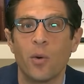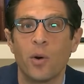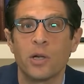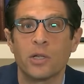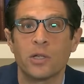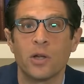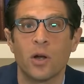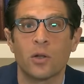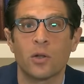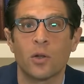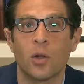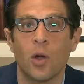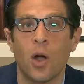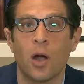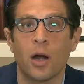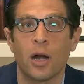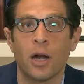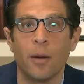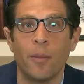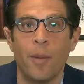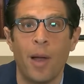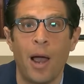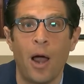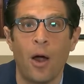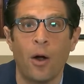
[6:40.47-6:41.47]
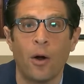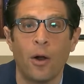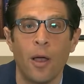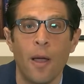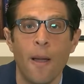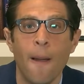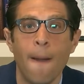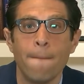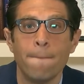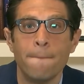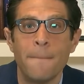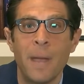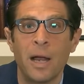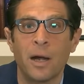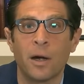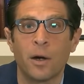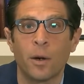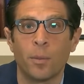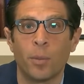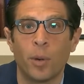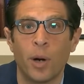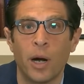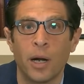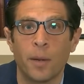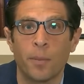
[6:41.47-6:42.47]
when you start talking about
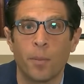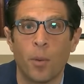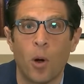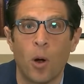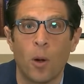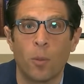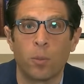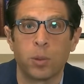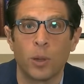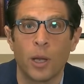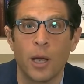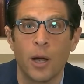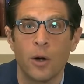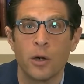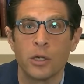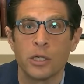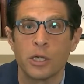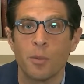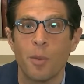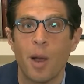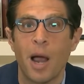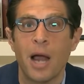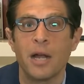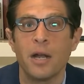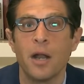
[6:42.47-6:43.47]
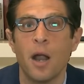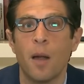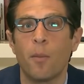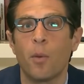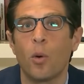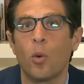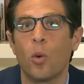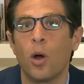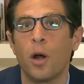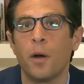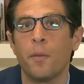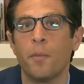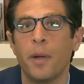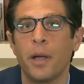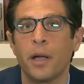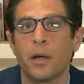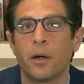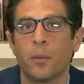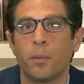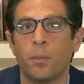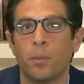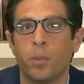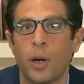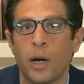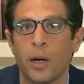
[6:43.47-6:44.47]
make-or-break ball players. So my number one
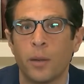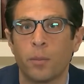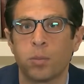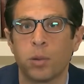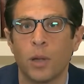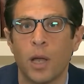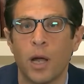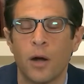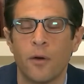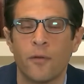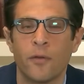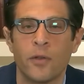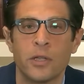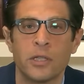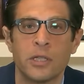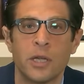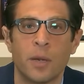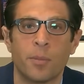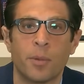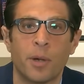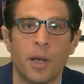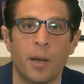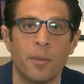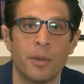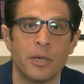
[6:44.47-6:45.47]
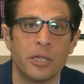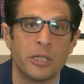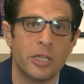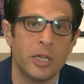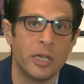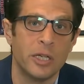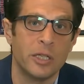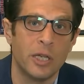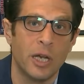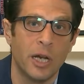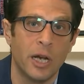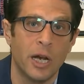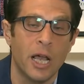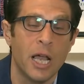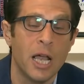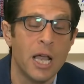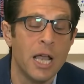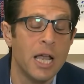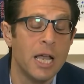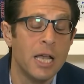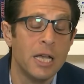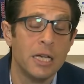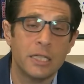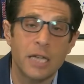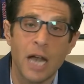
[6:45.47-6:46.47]
make-or-break player for this upcoming season,
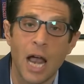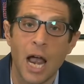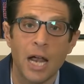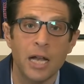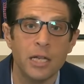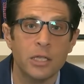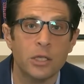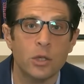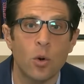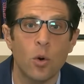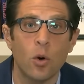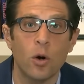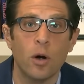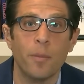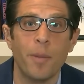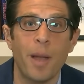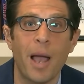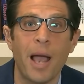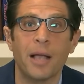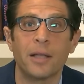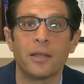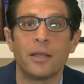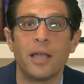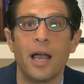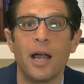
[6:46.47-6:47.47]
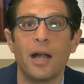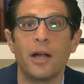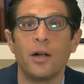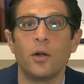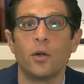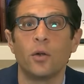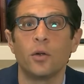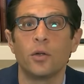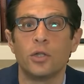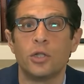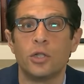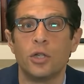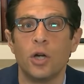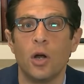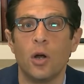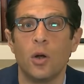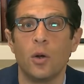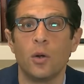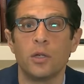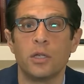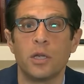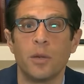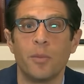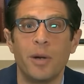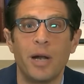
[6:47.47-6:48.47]
Giants quarterback Daniel
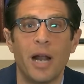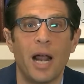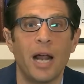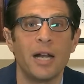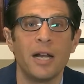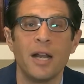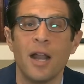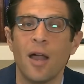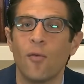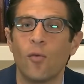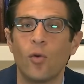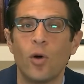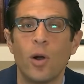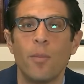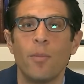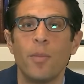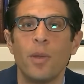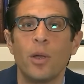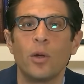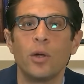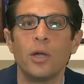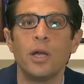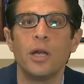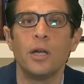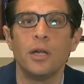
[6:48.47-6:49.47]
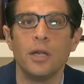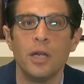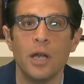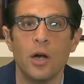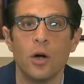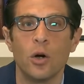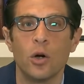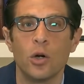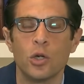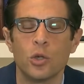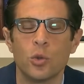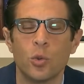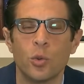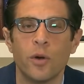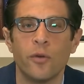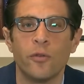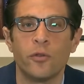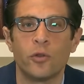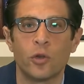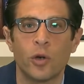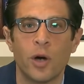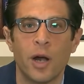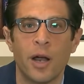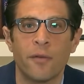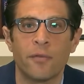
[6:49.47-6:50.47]
Jones. I mean, I never in a million years would
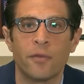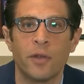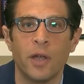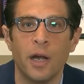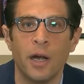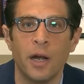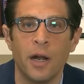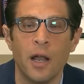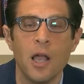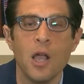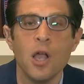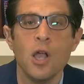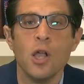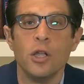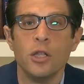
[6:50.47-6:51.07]
have drafted